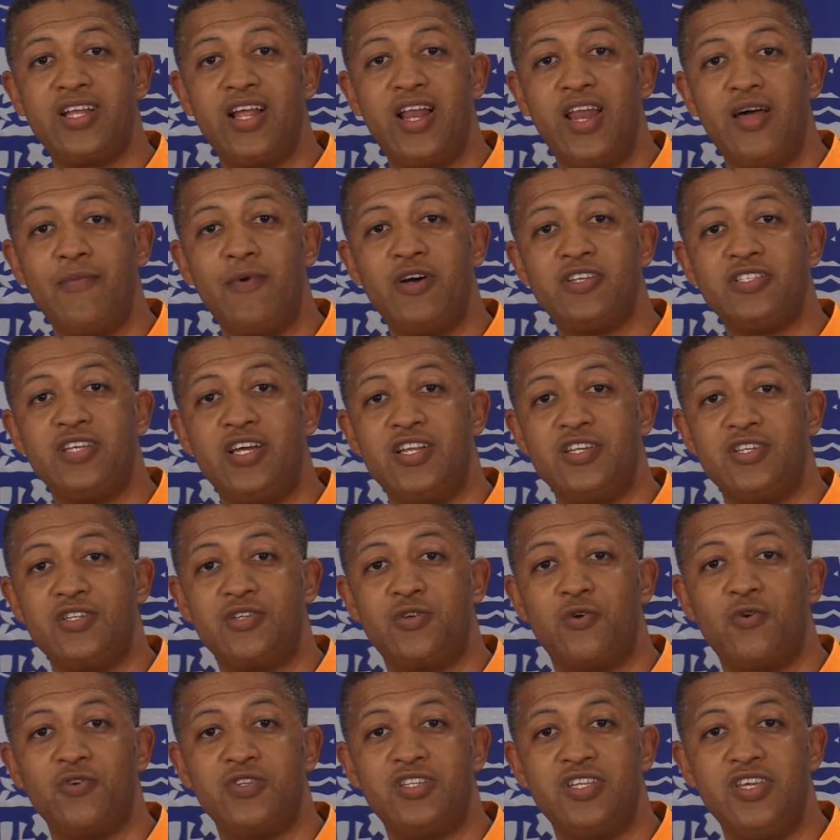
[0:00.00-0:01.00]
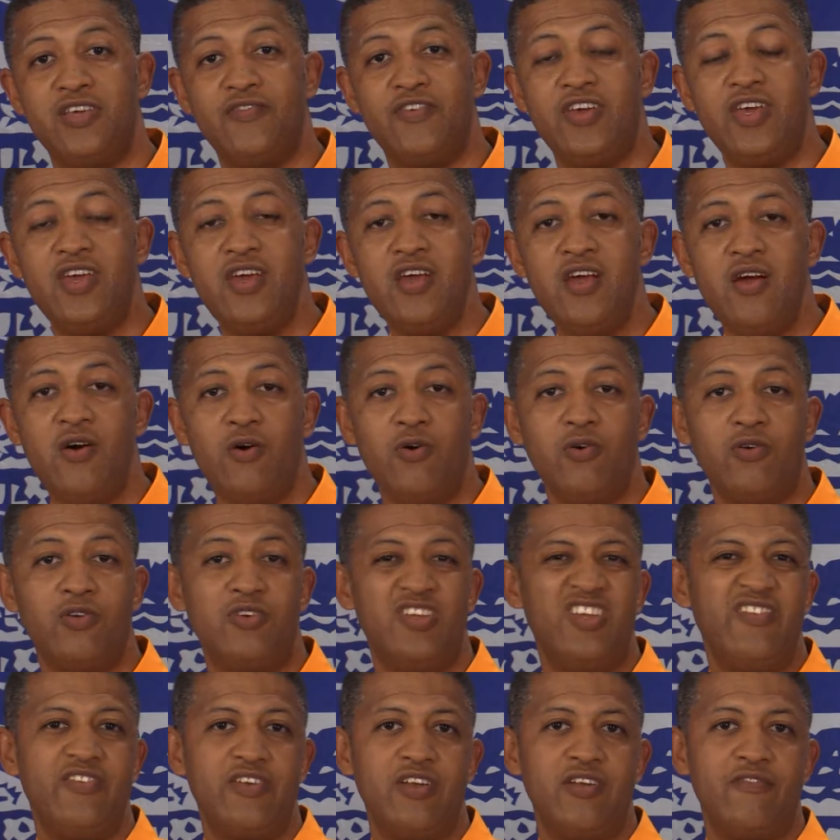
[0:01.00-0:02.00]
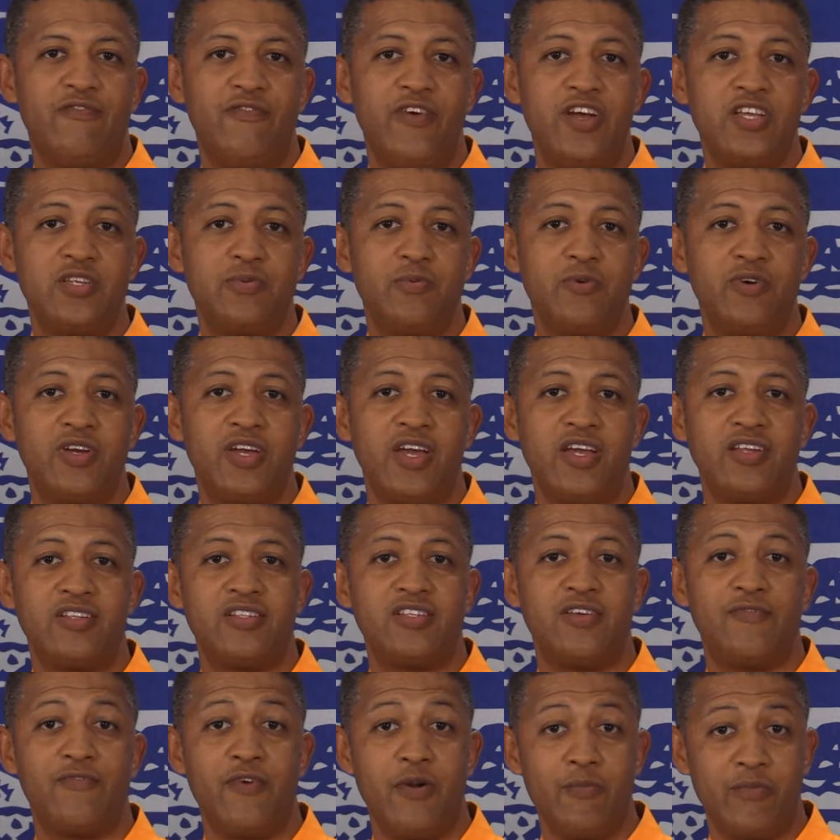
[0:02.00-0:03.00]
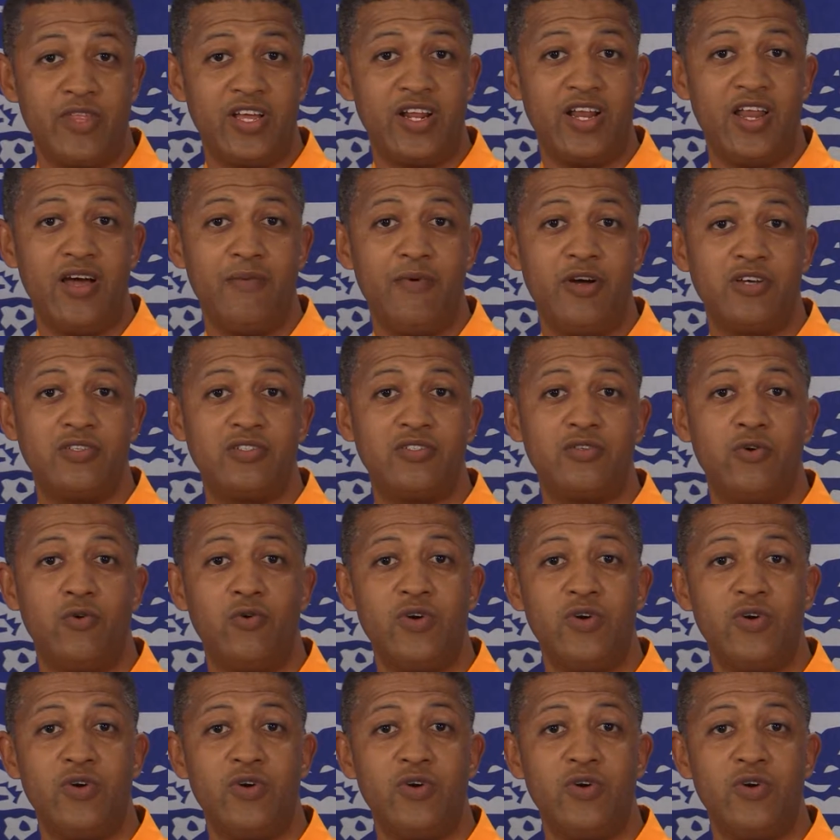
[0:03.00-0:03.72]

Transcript: @Clubhouse_TV, or leave it on Facebook at From the Clubhouse,